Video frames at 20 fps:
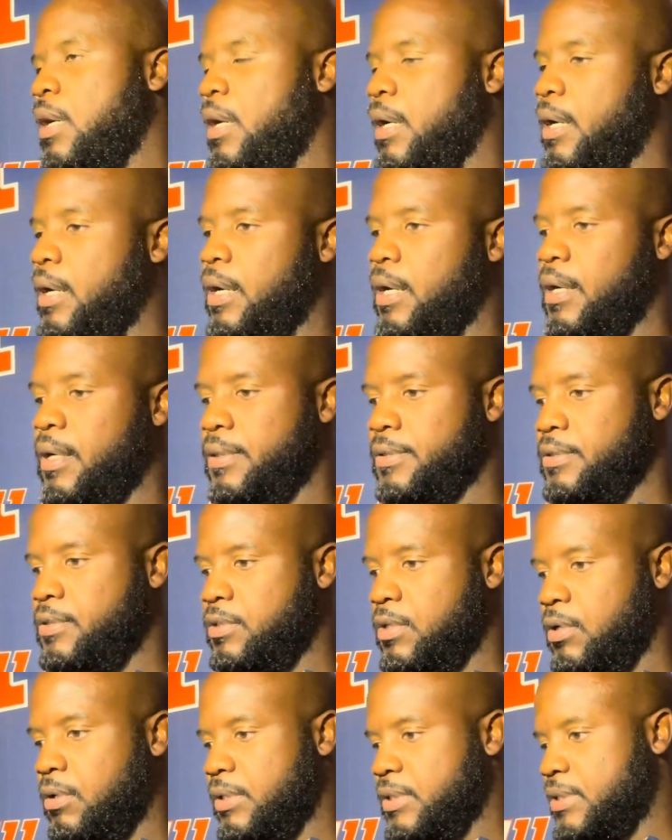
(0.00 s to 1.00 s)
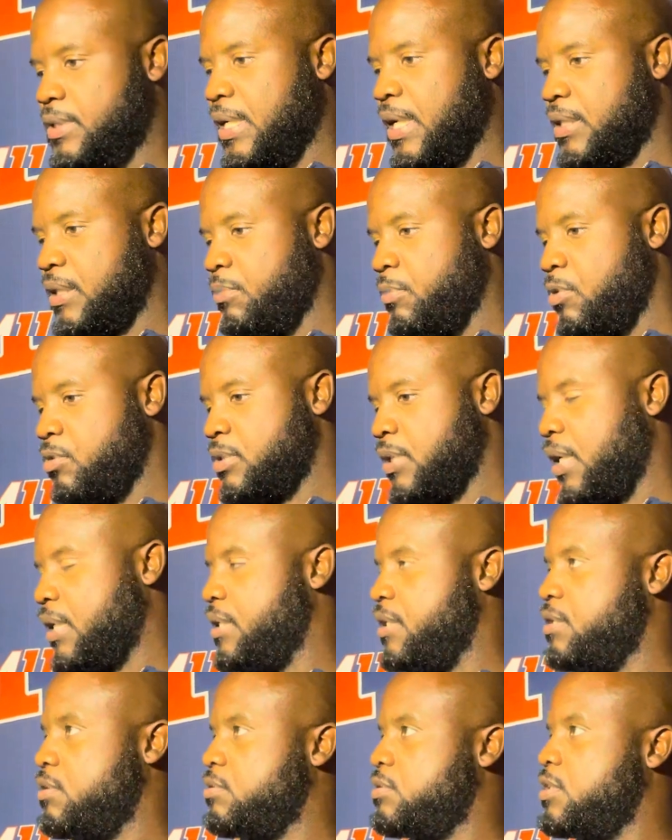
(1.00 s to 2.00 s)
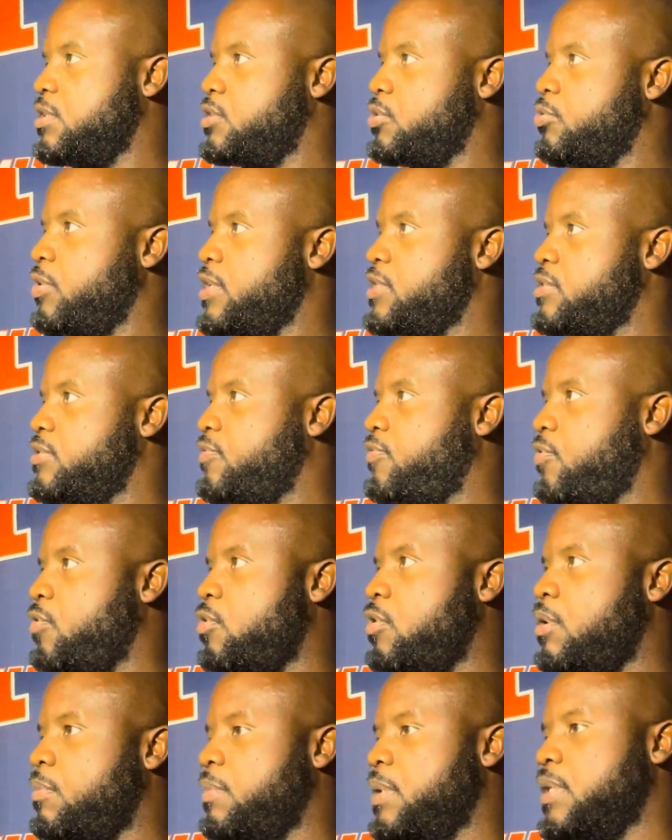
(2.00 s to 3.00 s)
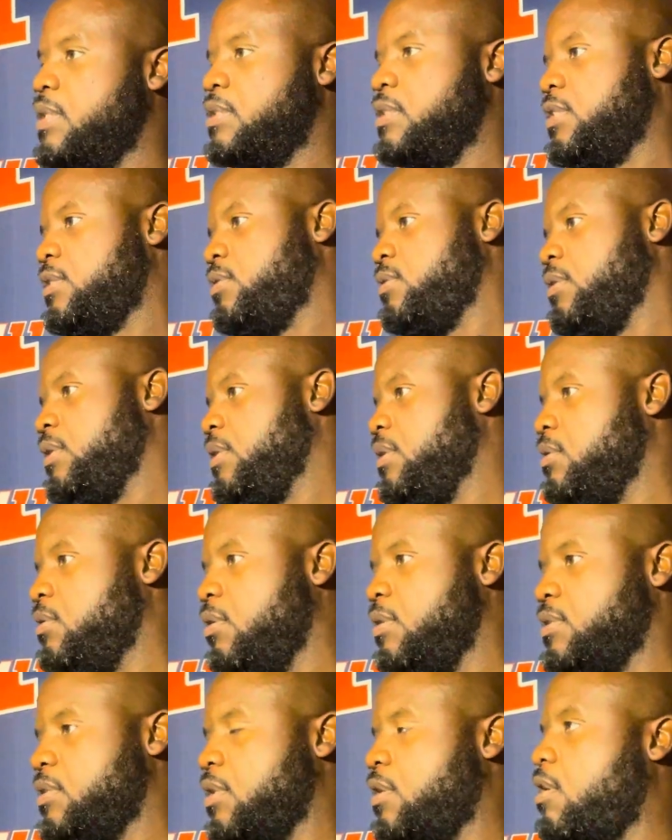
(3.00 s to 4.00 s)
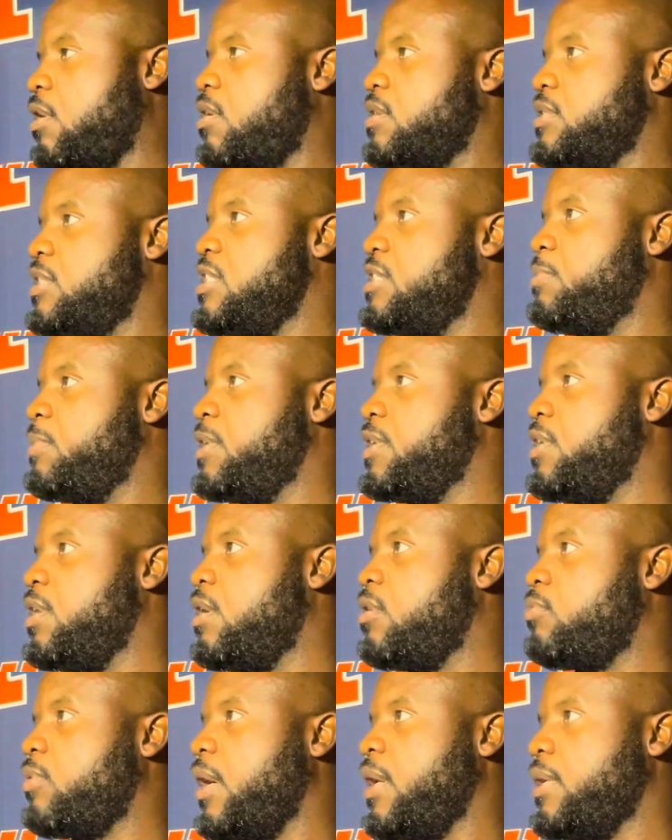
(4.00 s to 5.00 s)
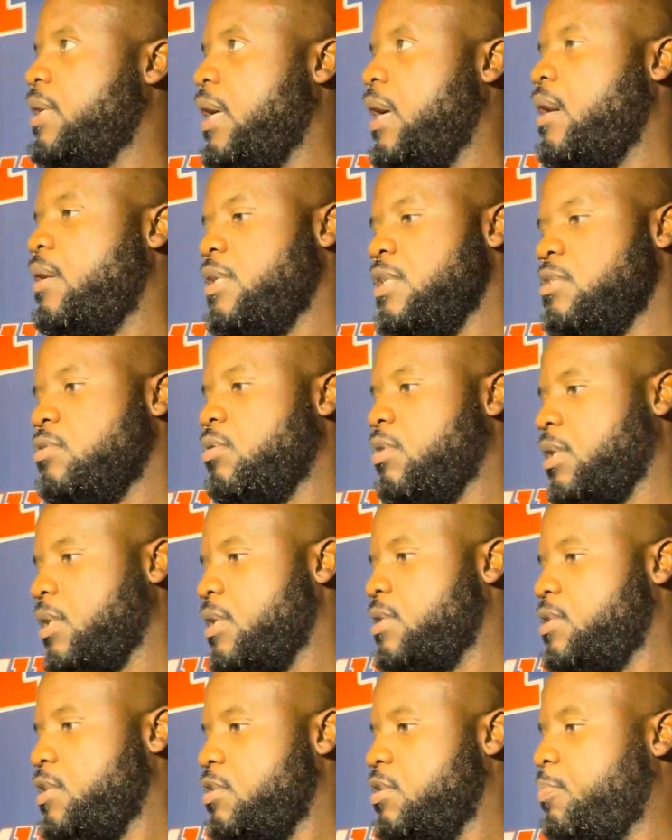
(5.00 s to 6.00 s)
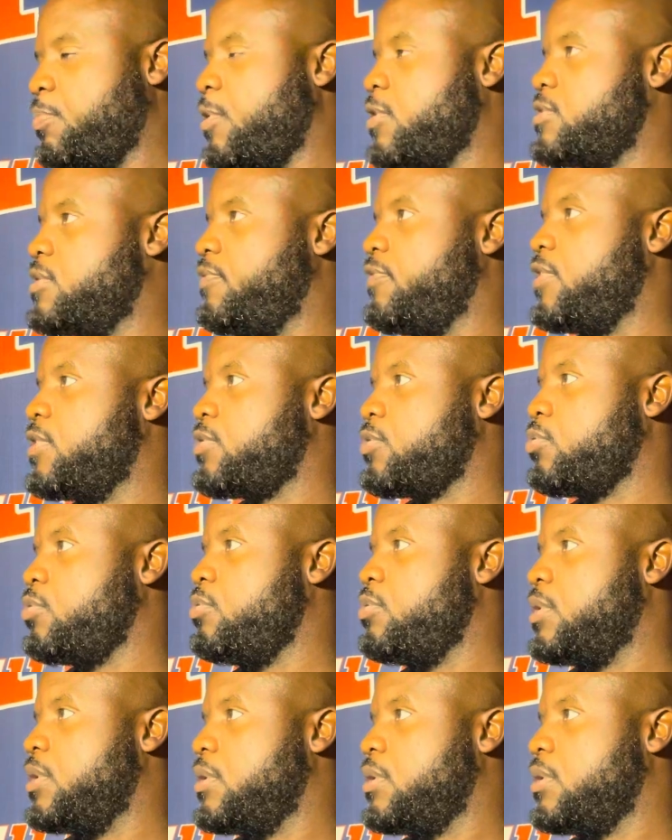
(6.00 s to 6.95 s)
You know, it's not the most ideal situation for him, but it's just, you know, it's the cards he's been dealt right now, and he's going to continue to persevere through.